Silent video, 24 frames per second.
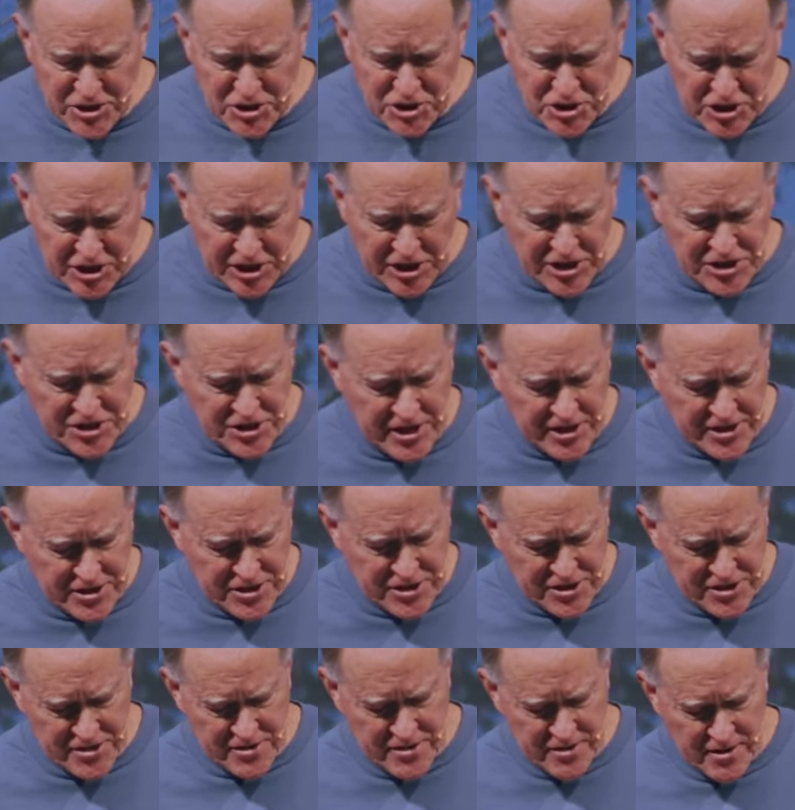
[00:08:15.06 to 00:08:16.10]

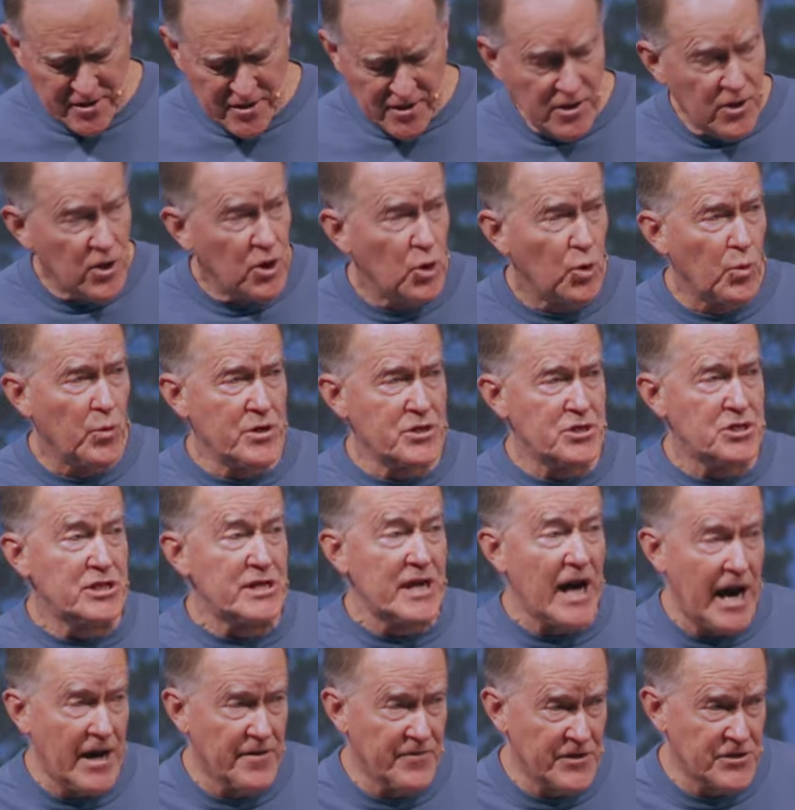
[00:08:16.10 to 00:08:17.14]
Jesus, who is
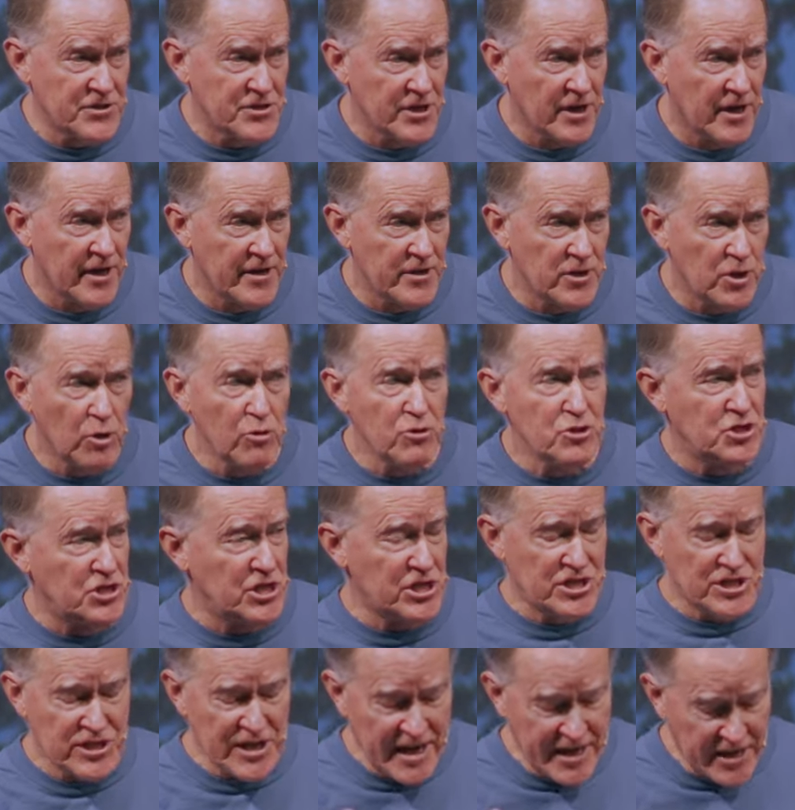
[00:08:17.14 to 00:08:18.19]
God the Son, who's
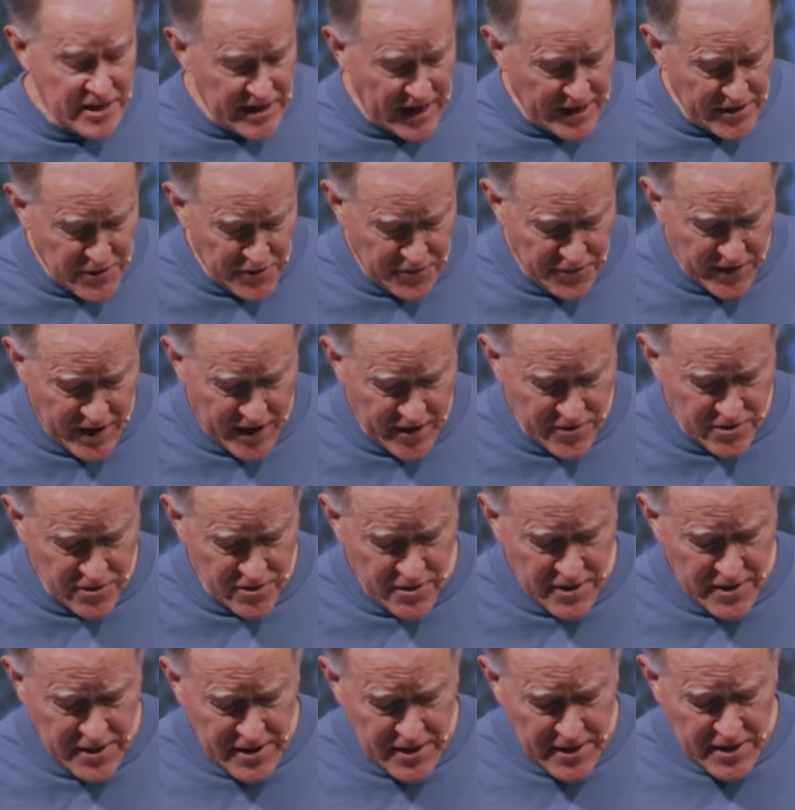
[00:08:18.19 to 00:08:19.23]
just like God the Father,
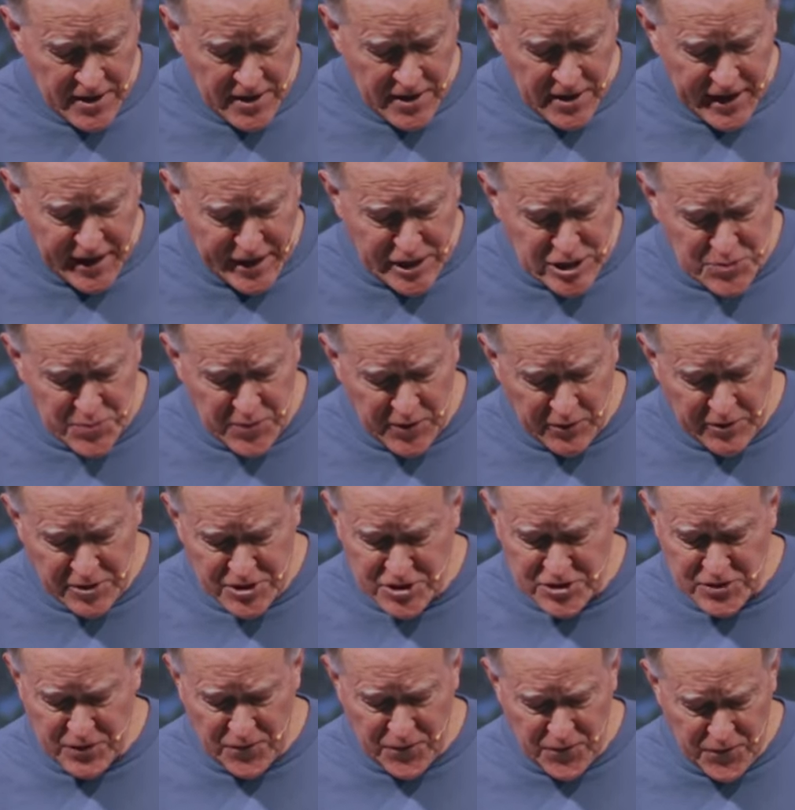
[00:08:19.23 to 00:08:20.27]
experienced
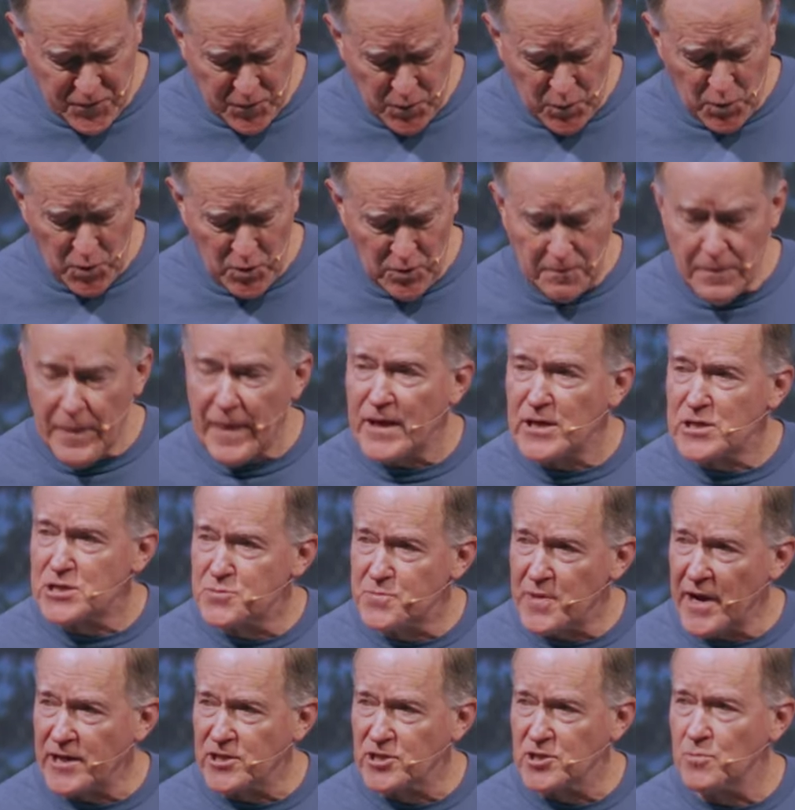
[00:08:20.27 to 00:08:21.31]
the full
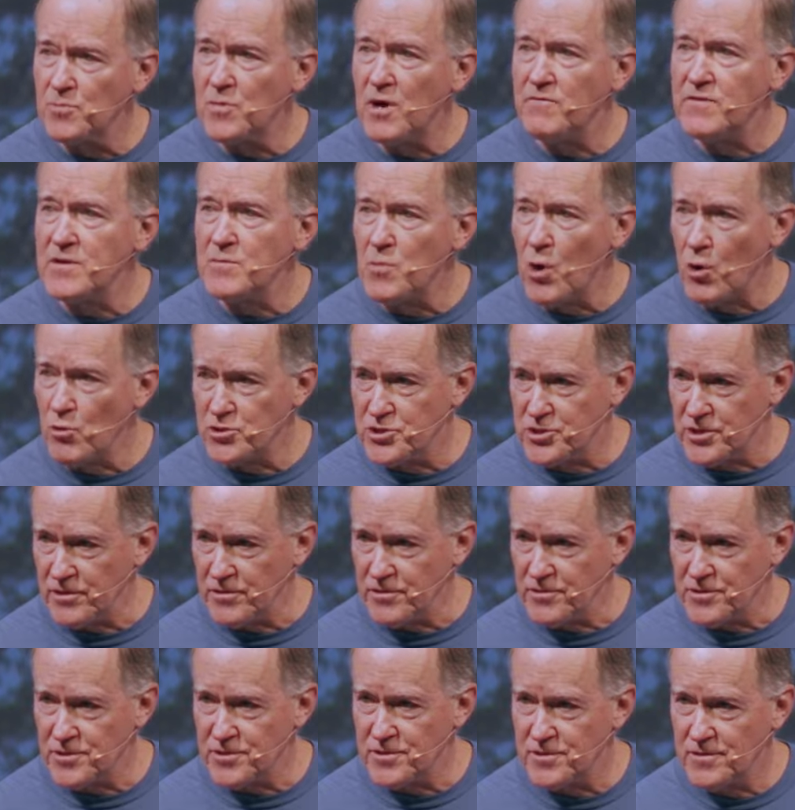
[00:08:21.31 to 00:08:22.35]
spectrum of
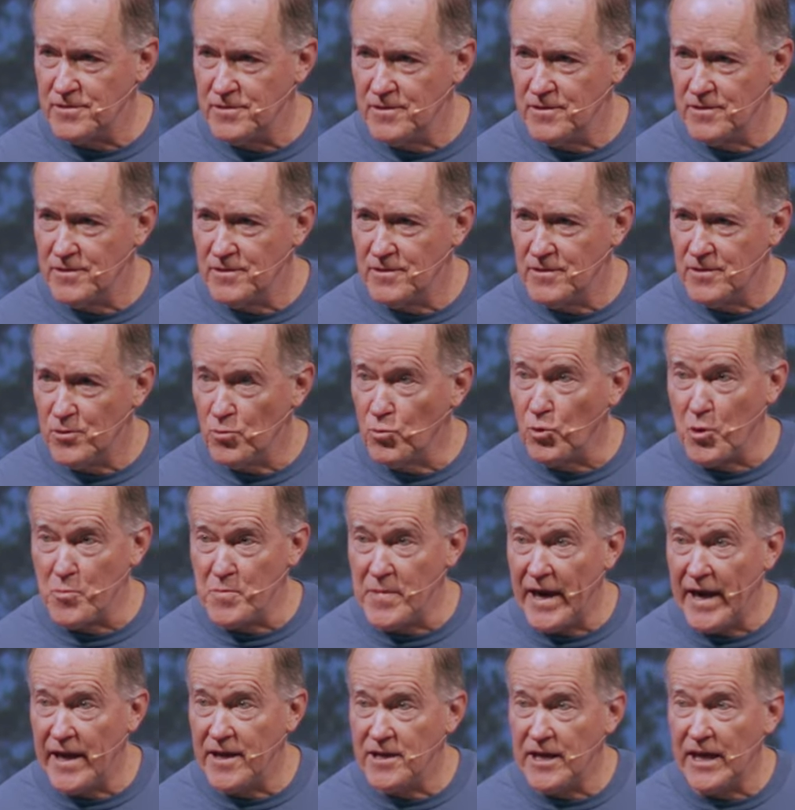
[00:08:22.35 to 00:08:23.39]
emotions. We're
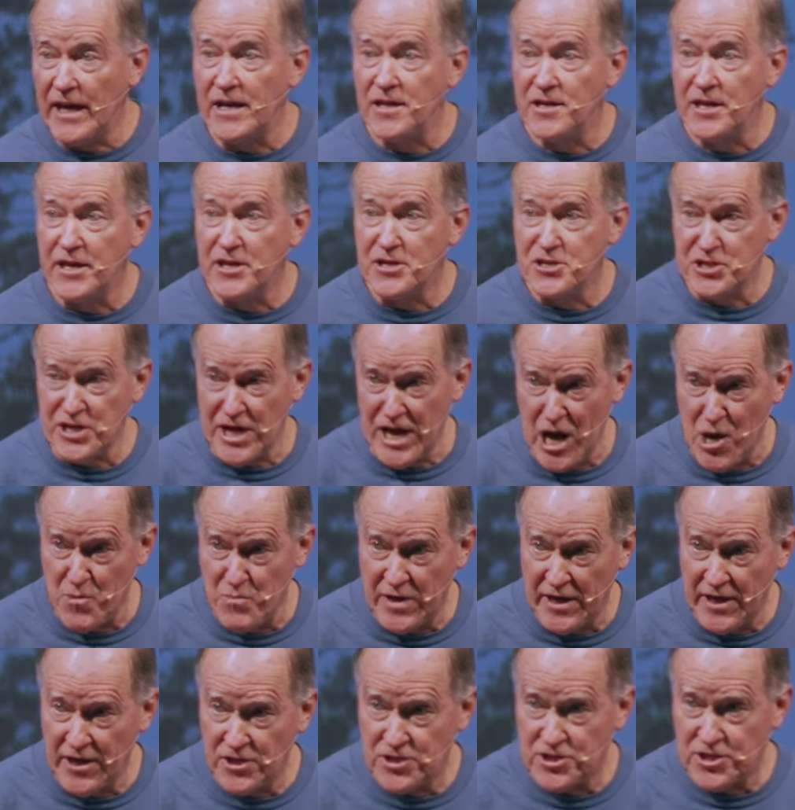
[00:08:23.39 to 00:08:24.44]
made in his
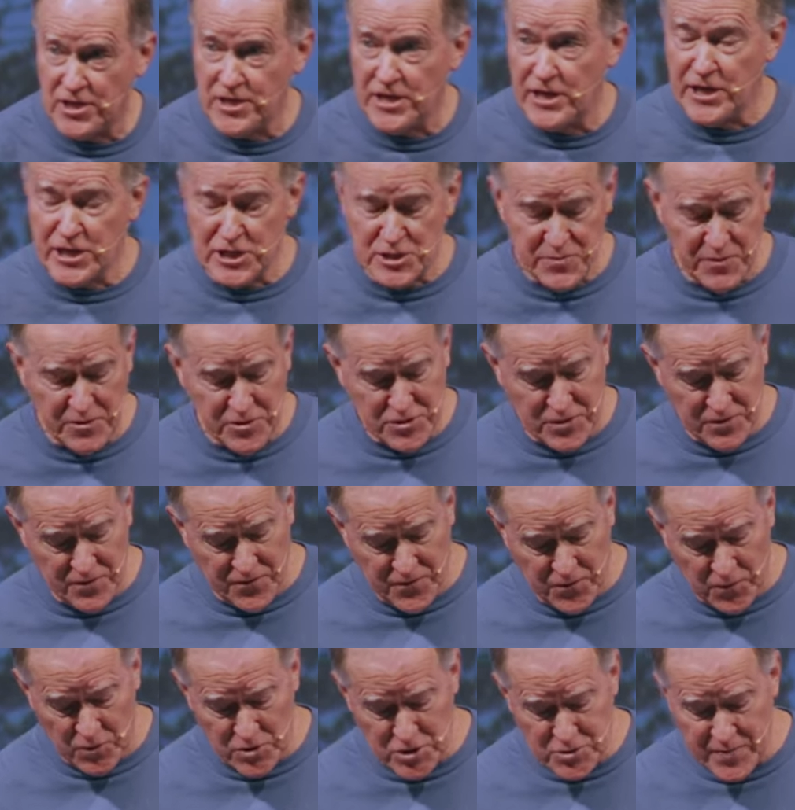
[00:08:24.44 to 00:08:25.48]
image, and he experienced the
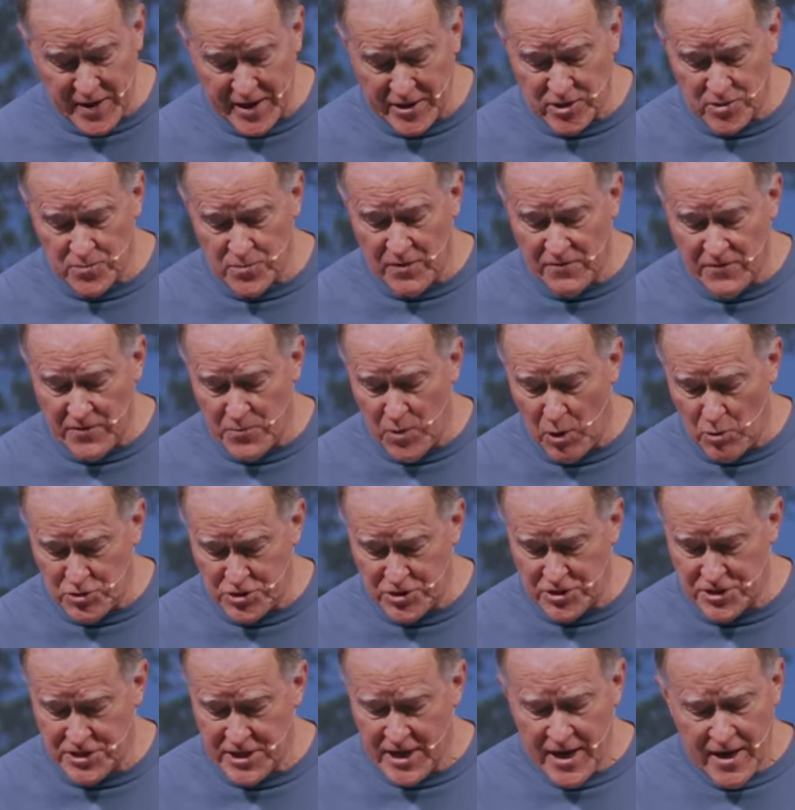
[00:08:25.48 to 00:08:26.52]
full spectrum of
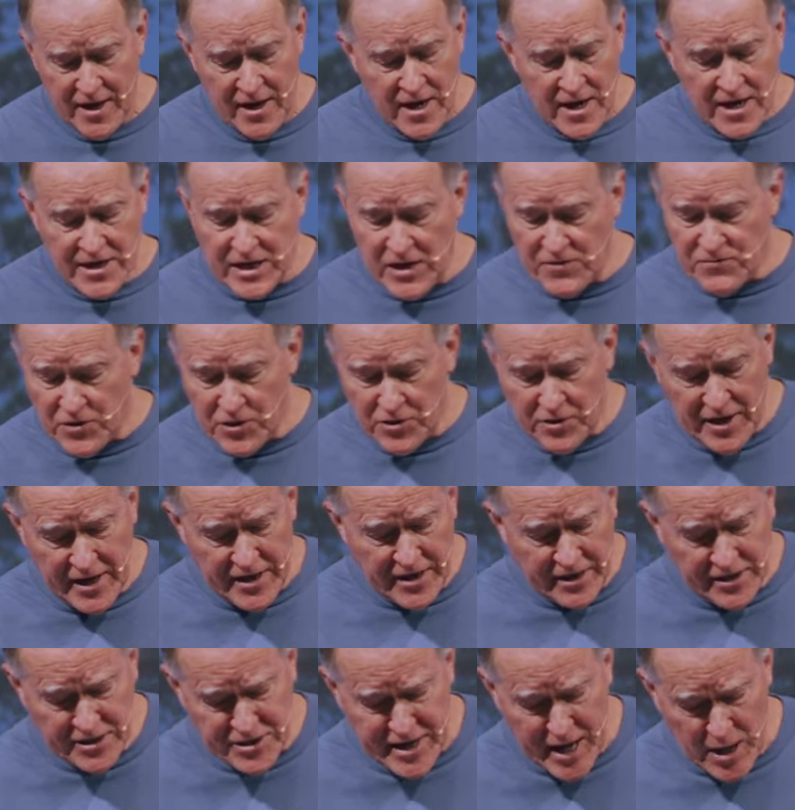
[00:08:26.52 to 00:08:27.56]
emotions. I'll give you an
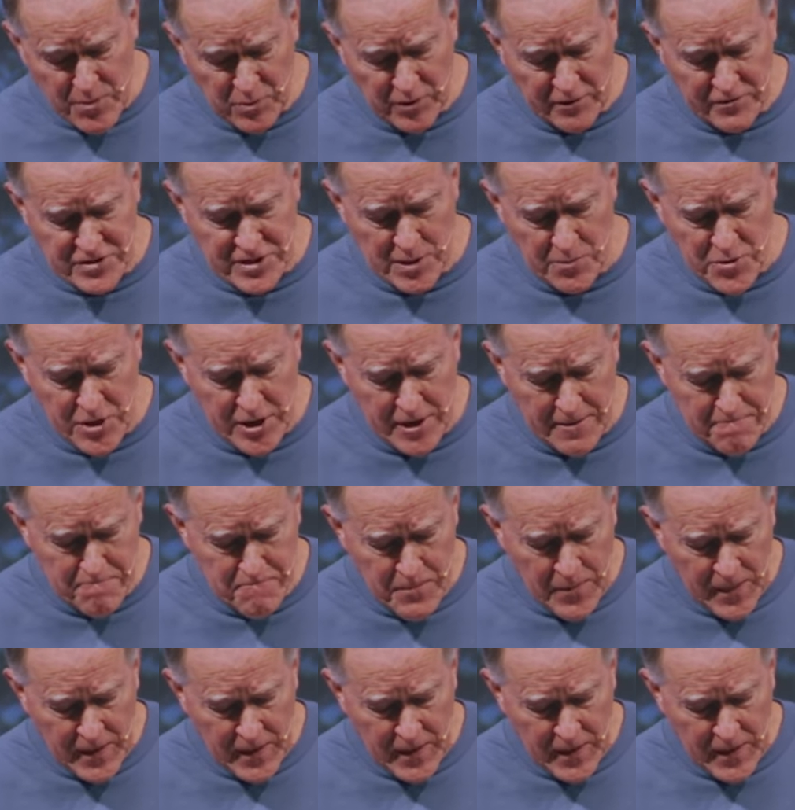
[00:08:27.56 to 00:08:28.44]
example of some of them.